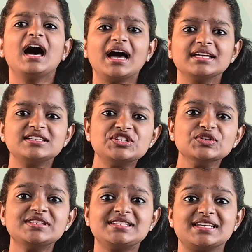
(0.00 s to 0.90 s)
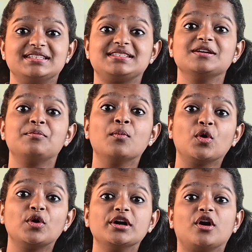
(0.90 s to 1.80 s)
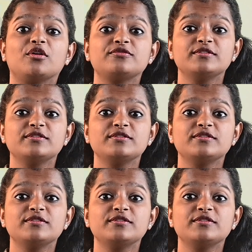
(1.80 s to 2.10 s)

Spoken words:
Attitude sets the mode of